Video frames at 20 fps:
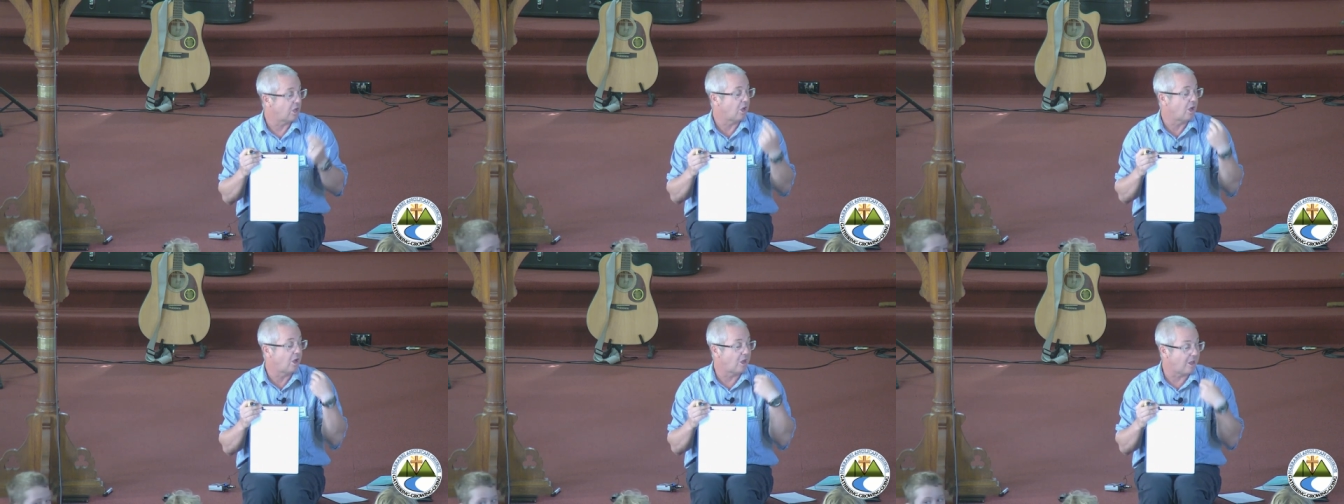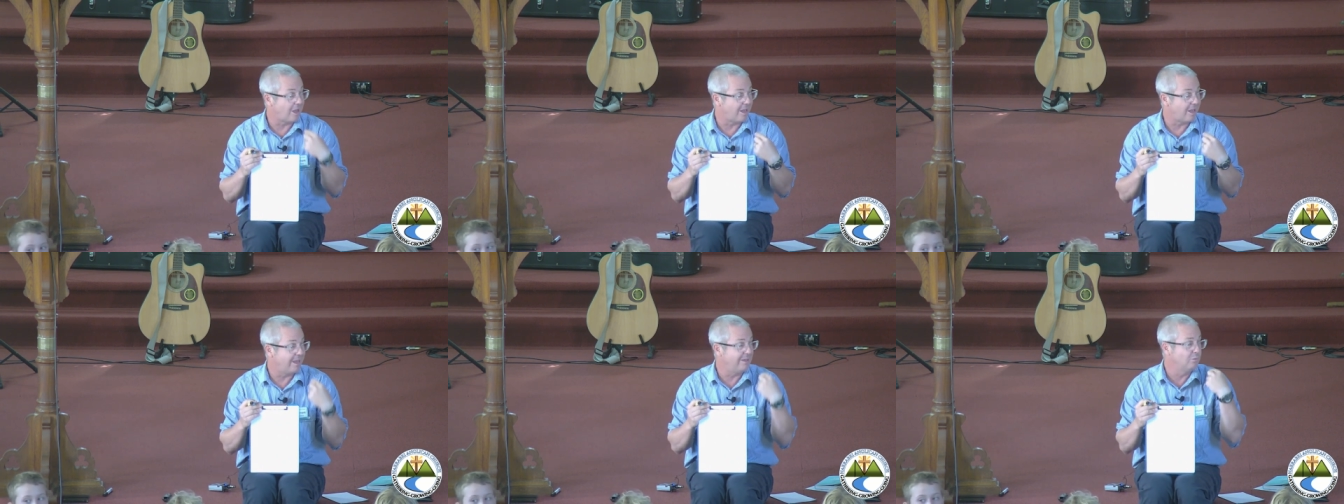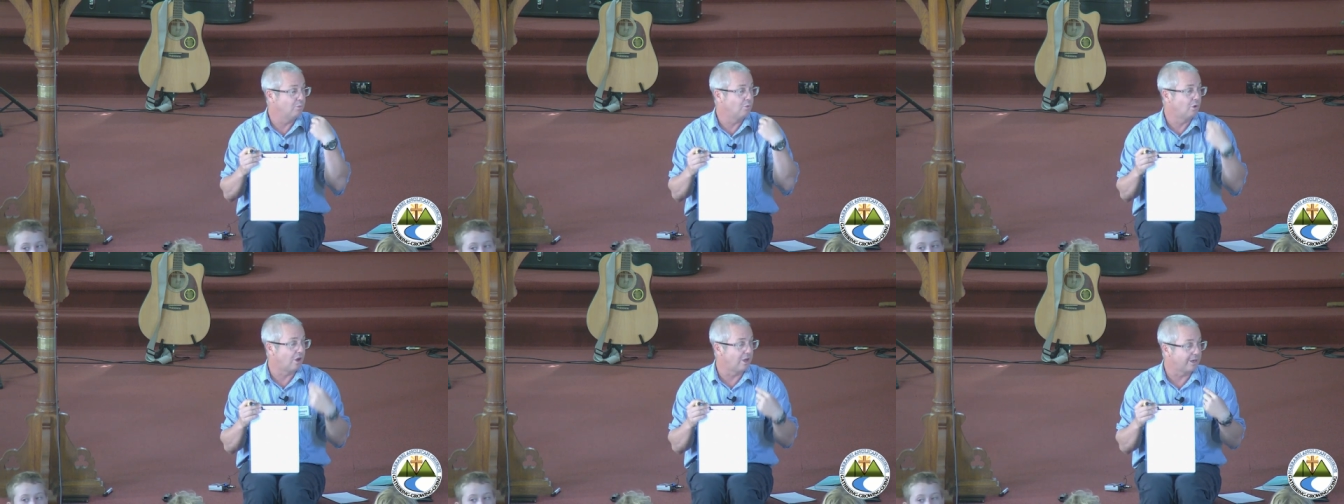I
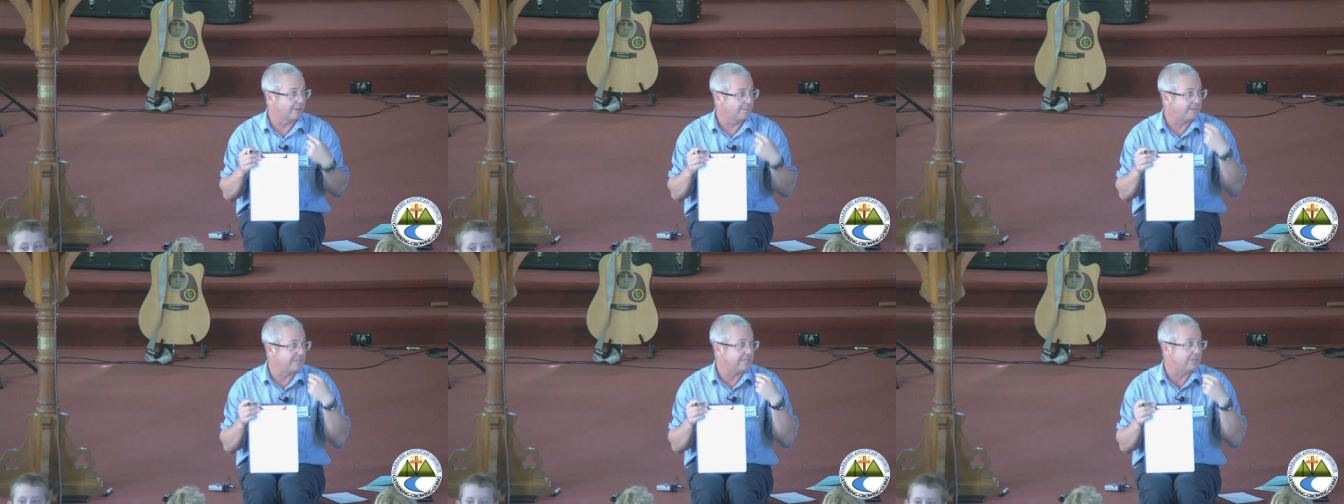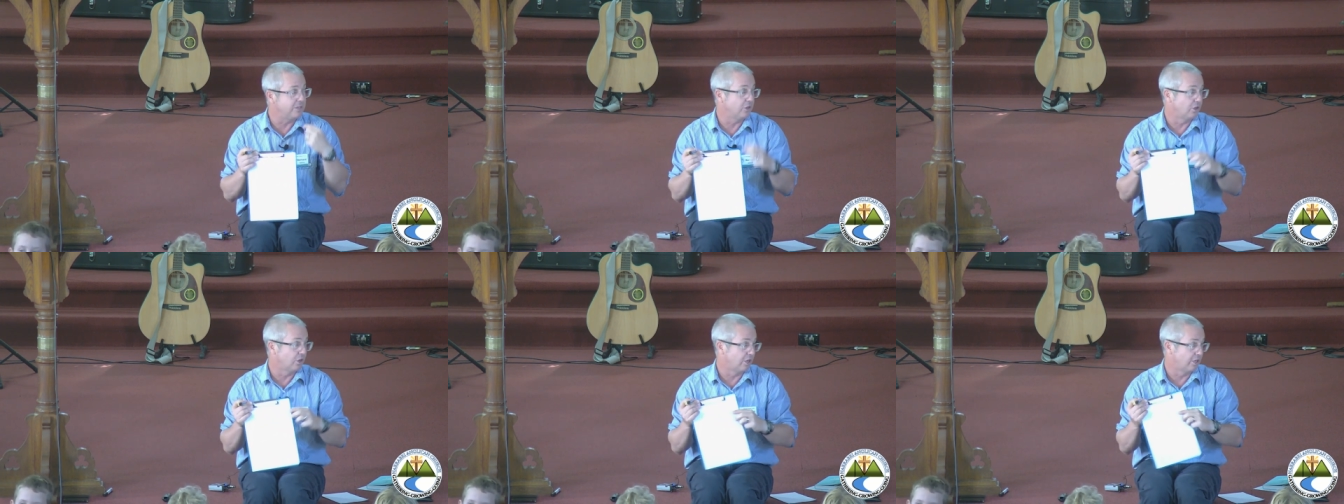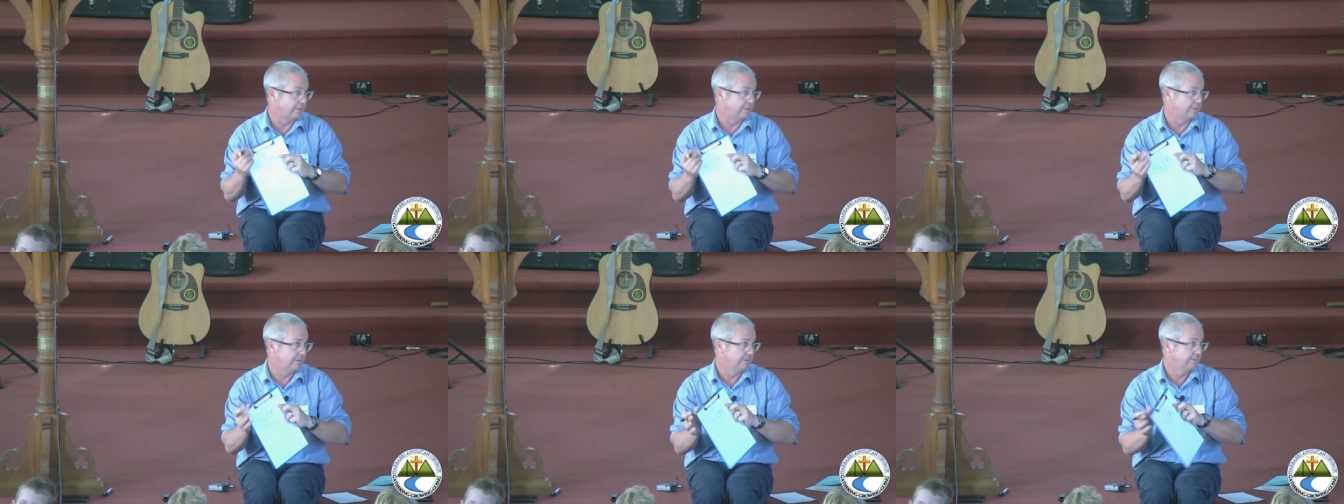want to be
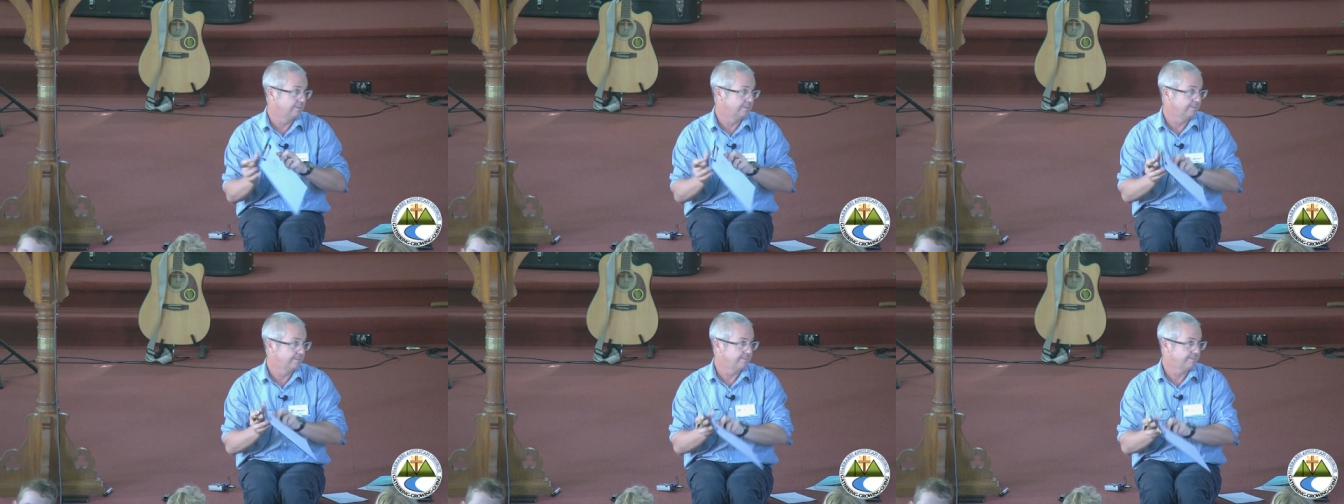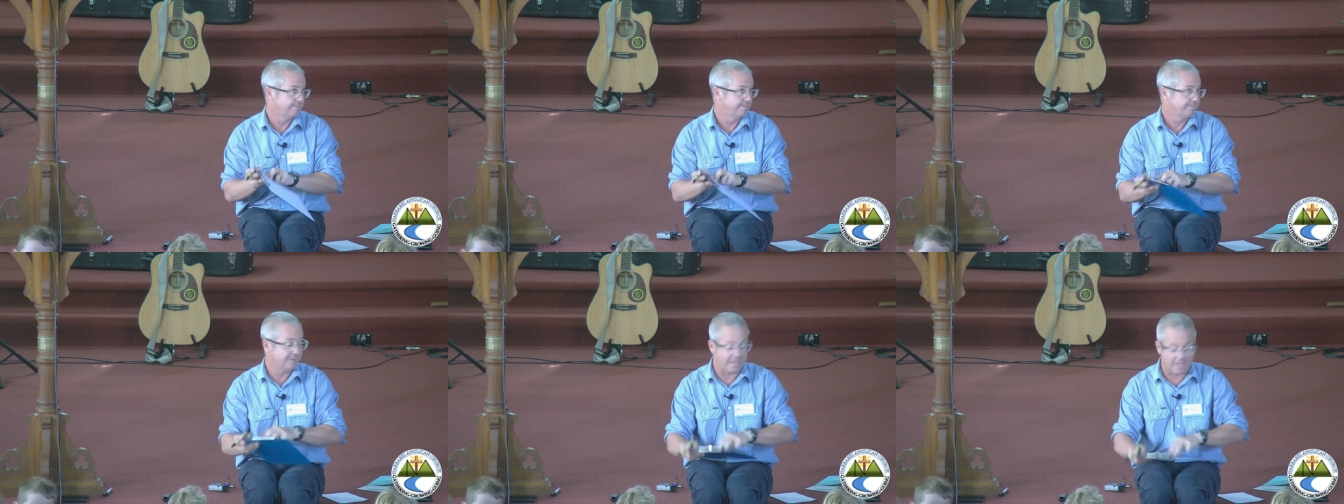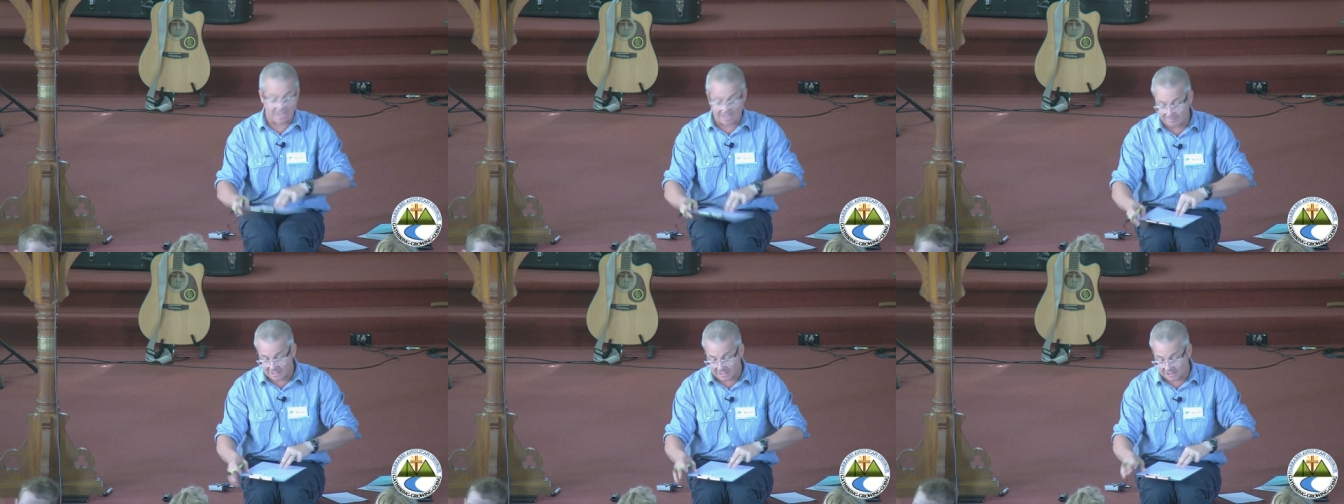God.
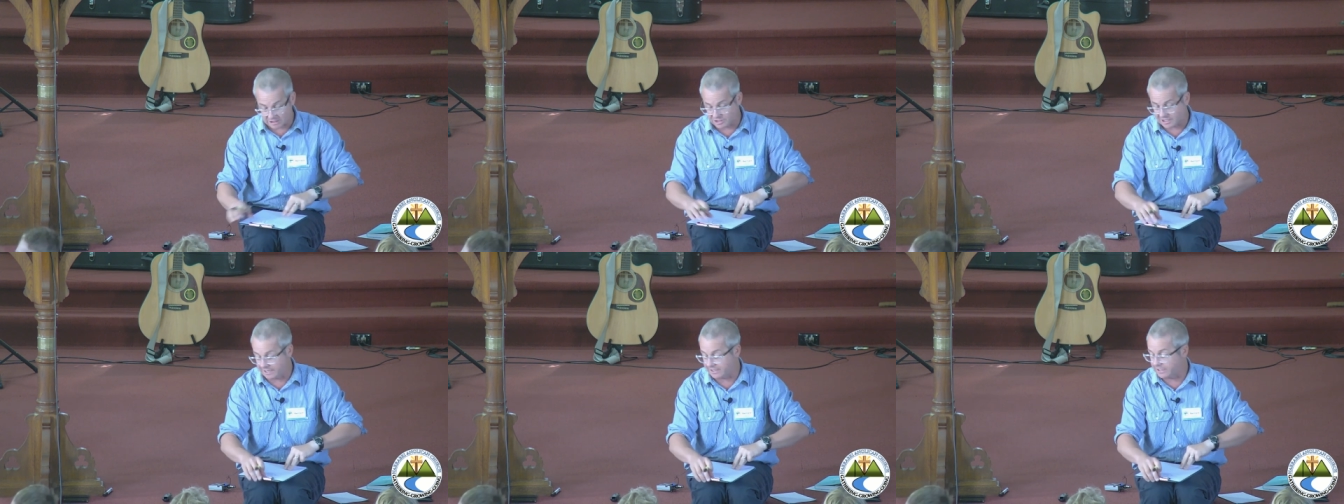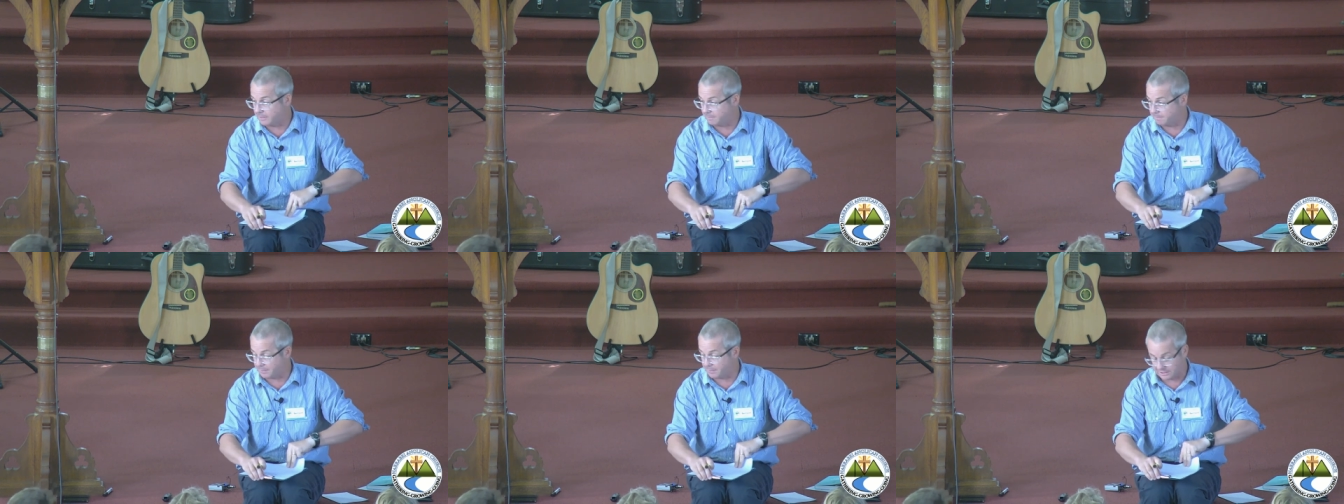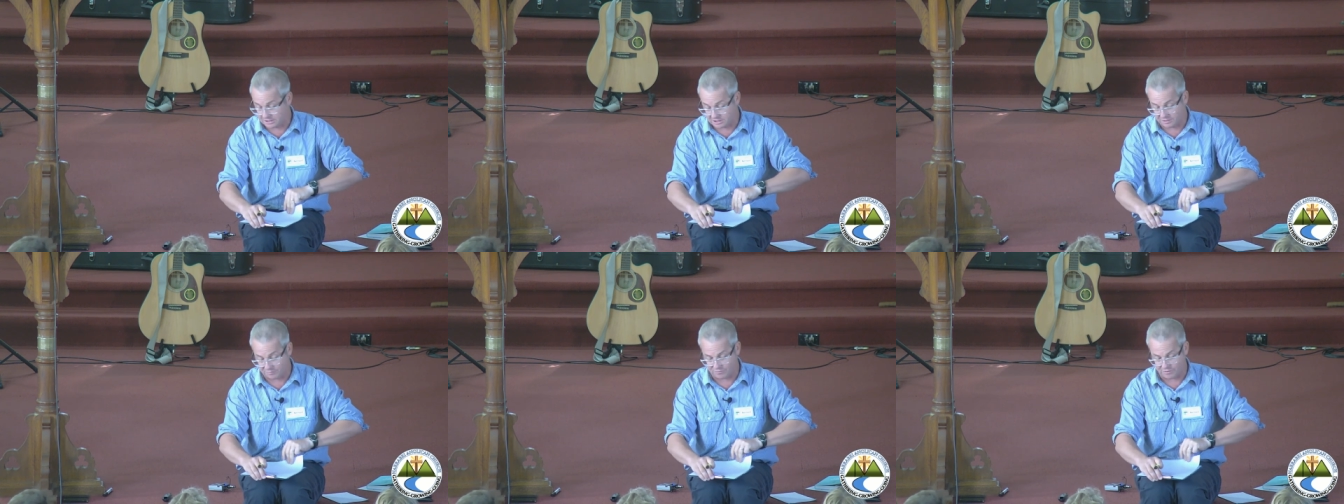Now, I'm going to show you the
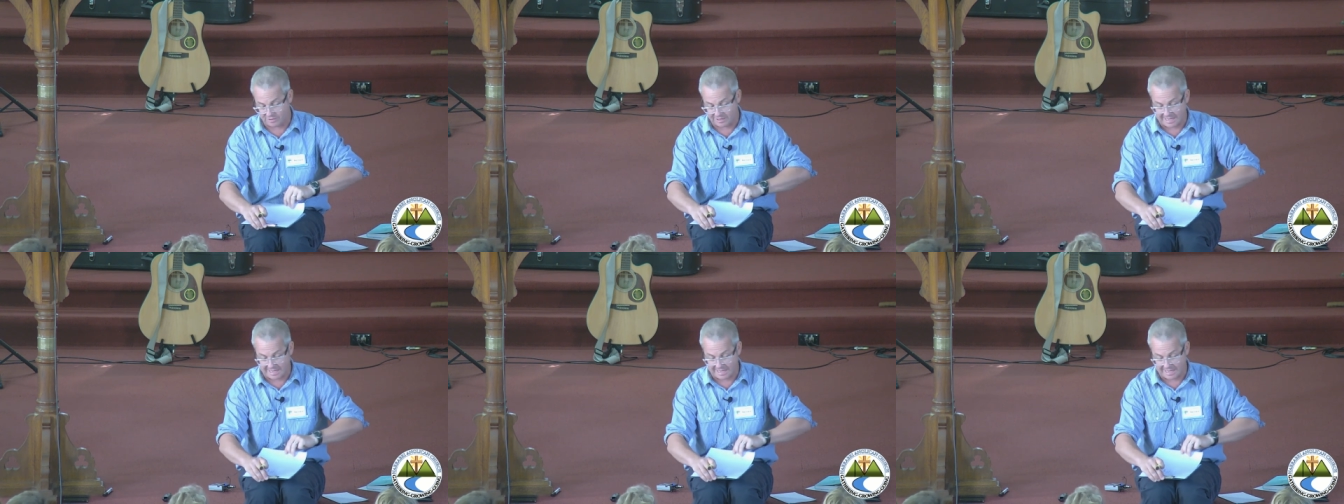picture for